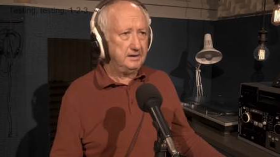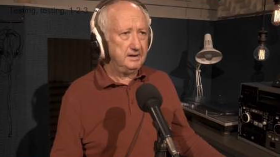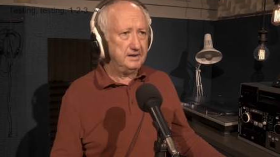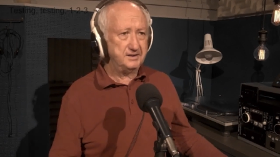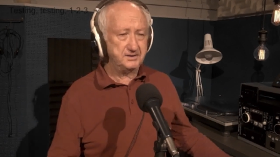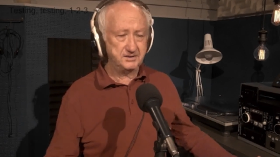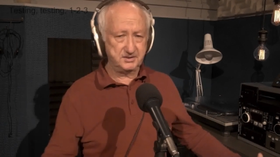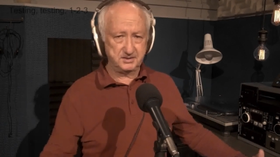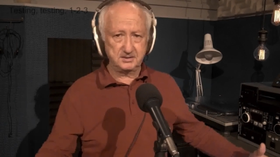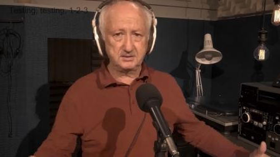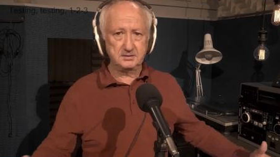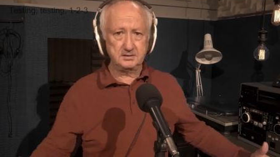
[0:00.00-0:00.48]

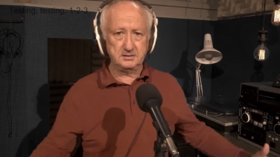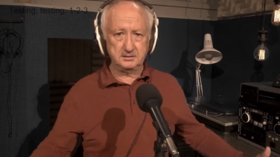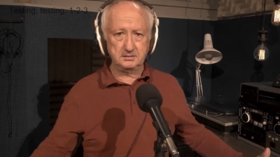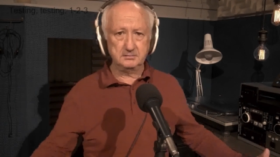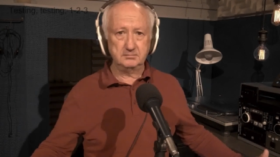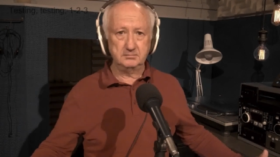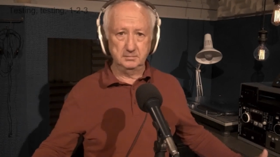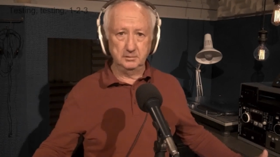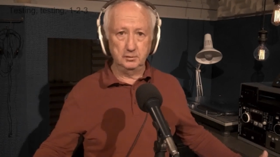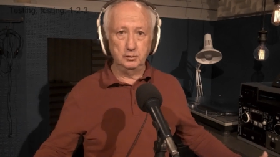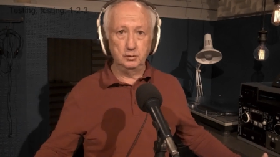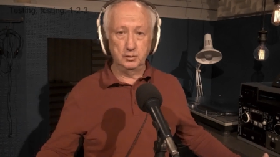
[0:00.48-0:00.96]
It's
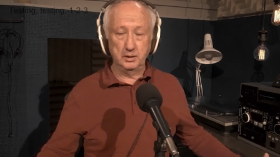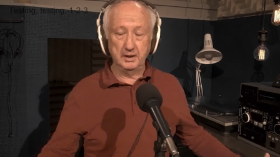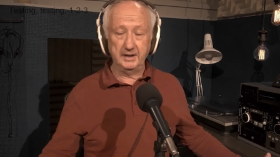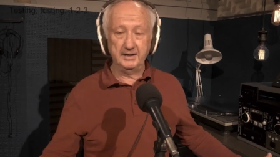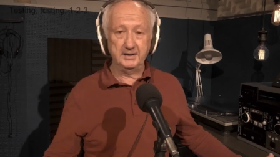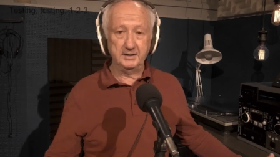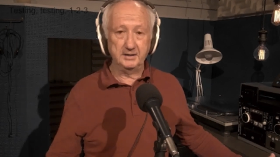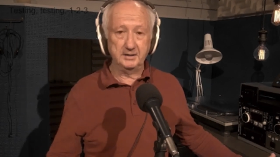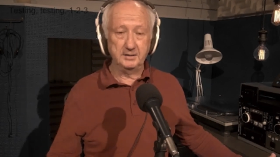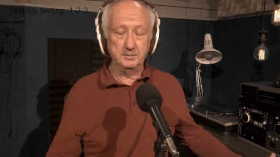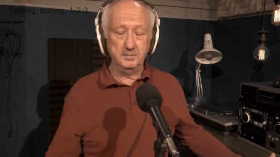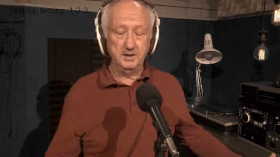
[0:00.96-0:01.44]
all
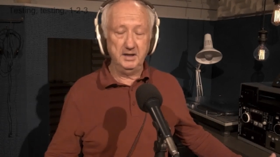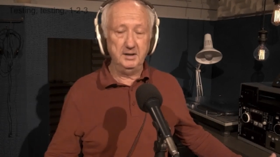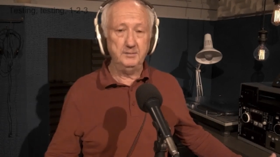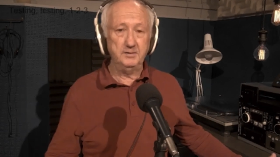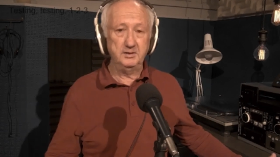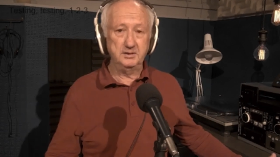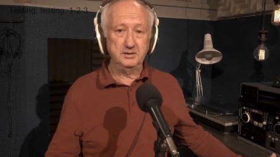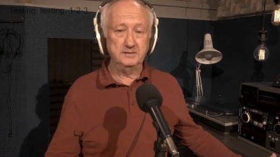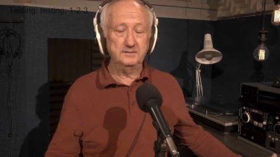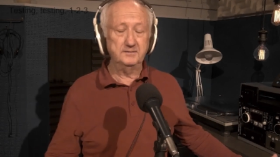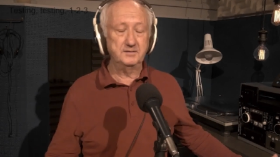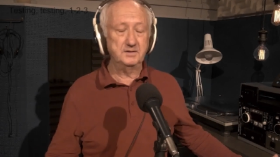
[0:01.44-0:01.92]
right at the
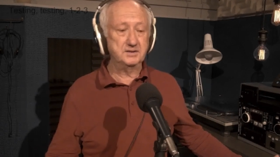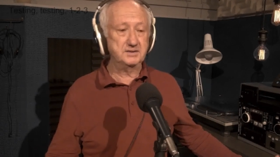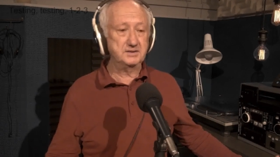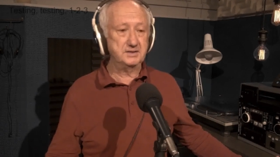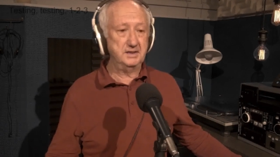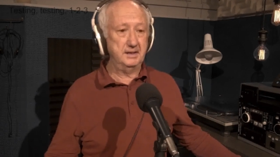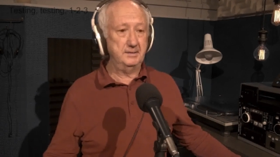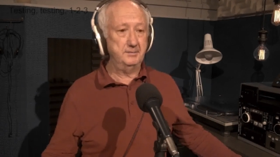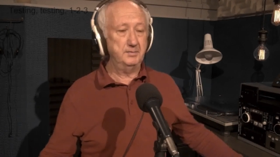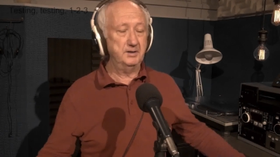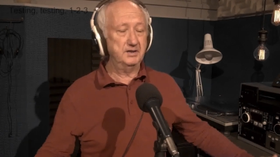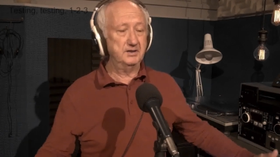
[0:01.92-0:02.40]
moment,
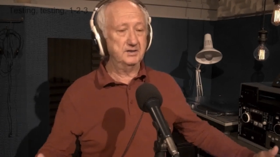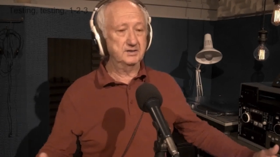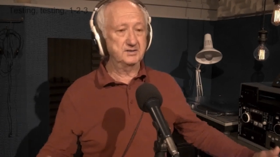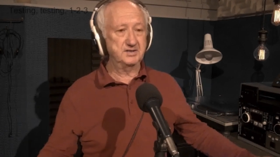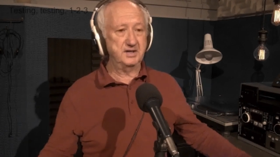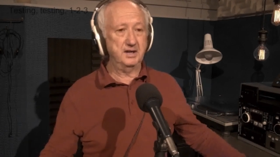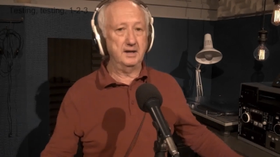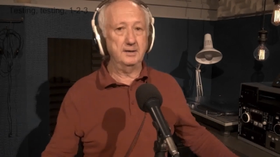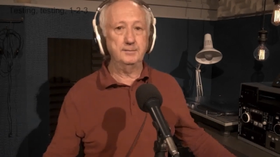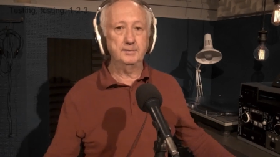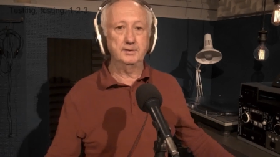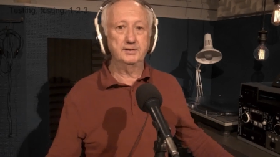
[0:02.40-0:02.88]
obviously,
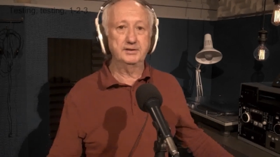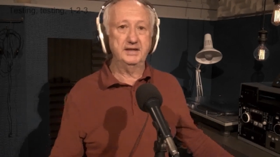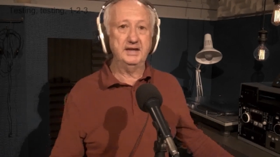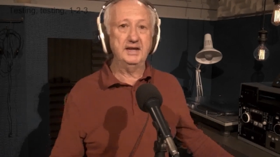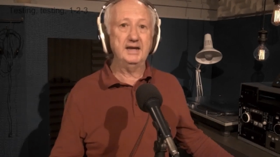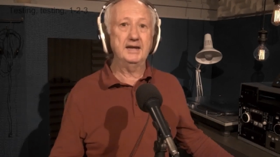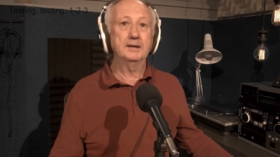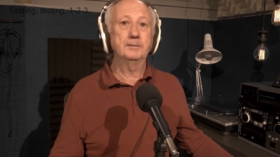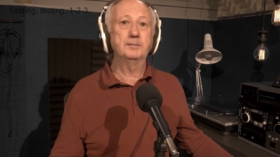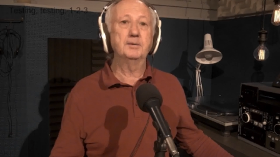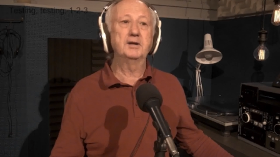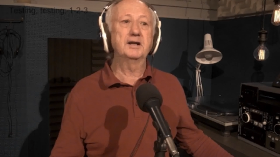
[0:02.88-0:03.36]
because I'm on
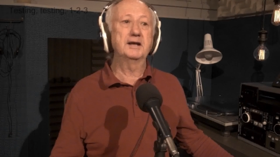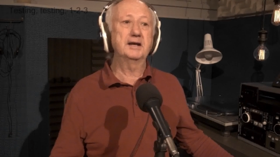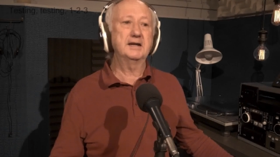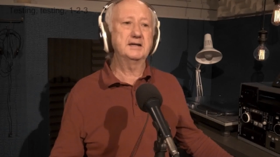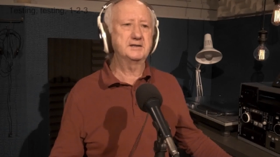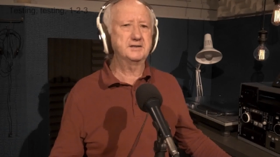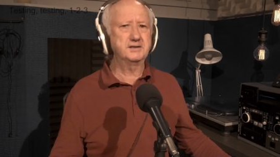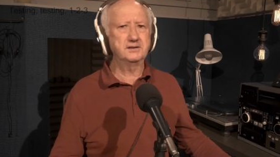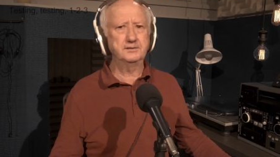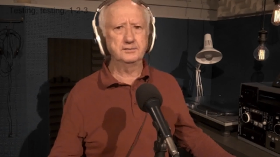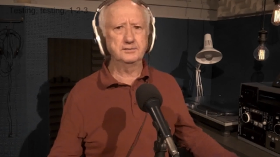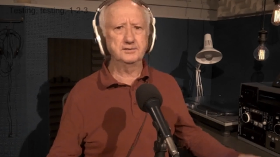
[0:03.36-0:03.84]
air, but I
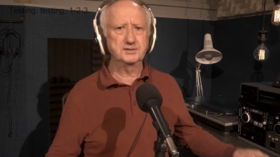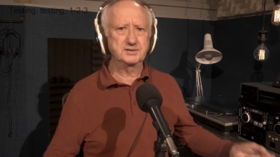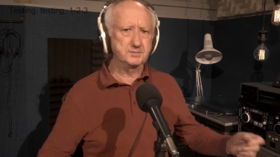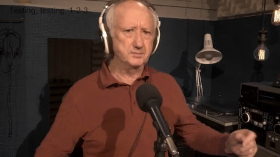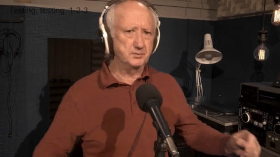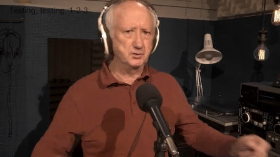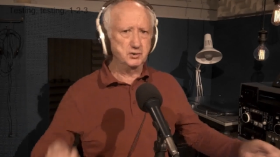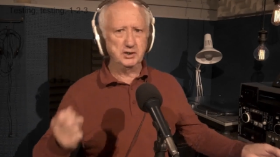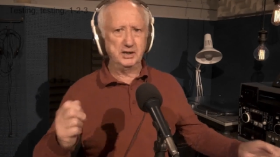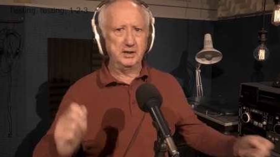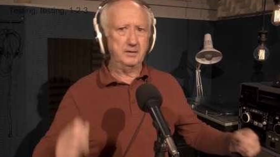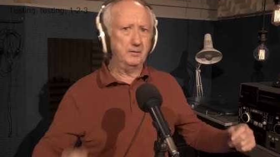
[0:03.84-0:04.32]
had to do
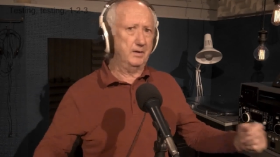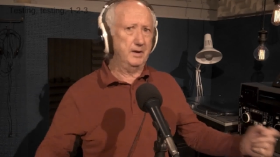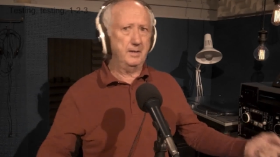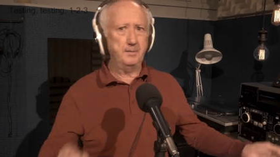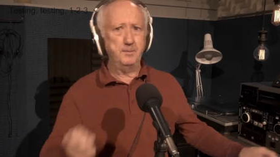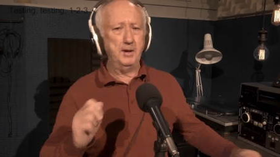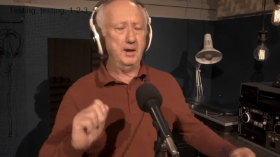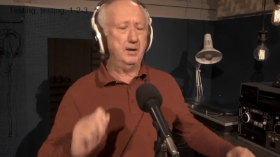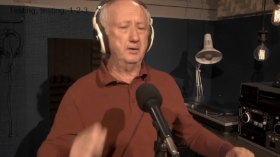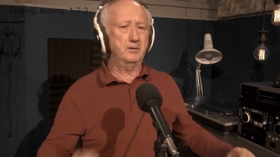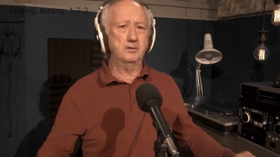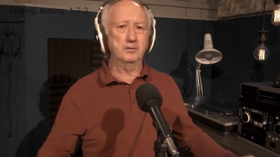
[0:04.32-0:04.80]
some
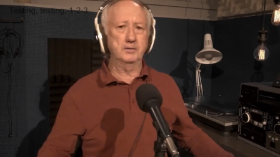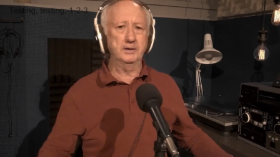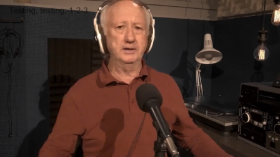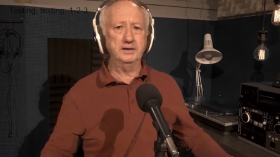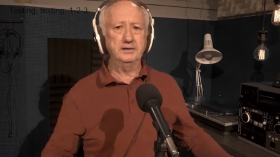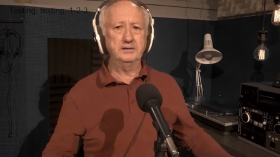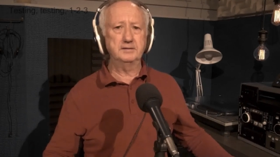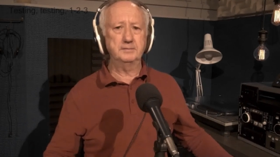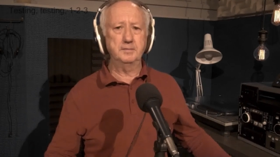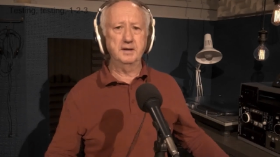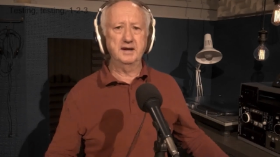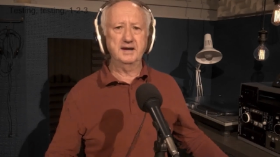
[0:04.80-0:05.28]
jiggery
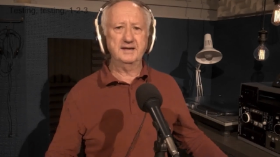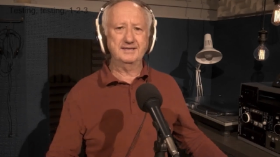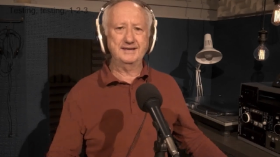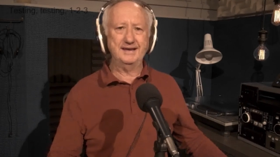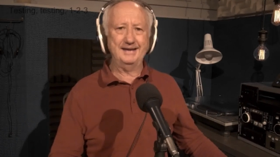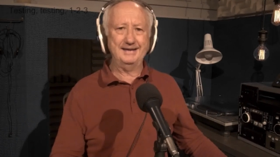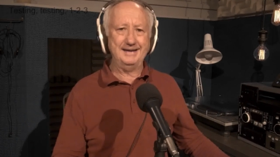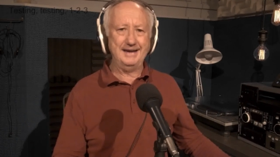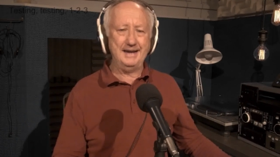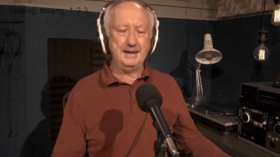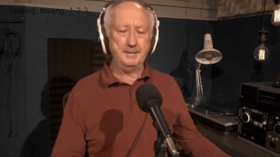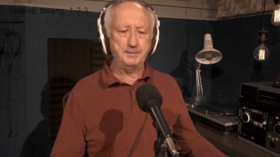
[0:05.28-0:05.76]
pokery to
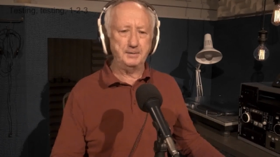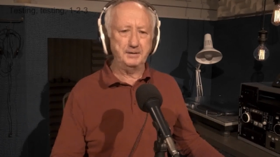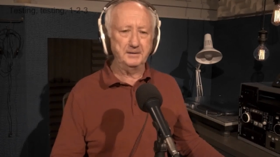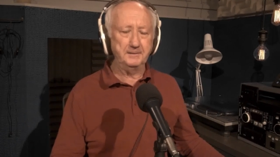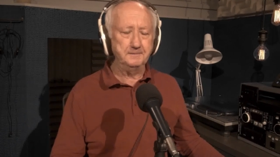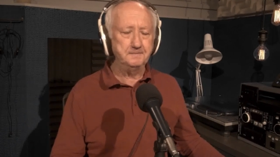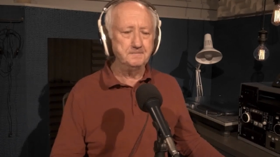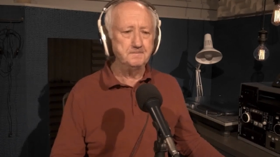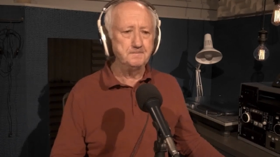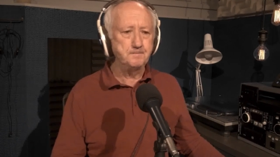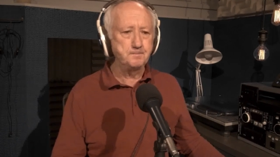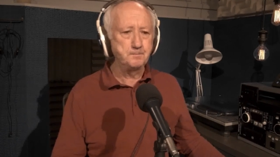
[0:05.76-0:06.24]
make that
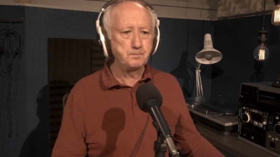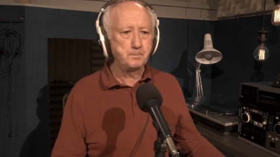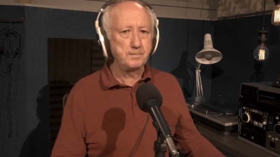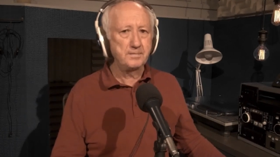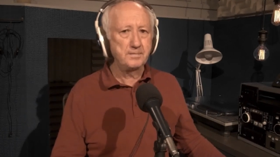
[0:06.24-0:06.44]
happen.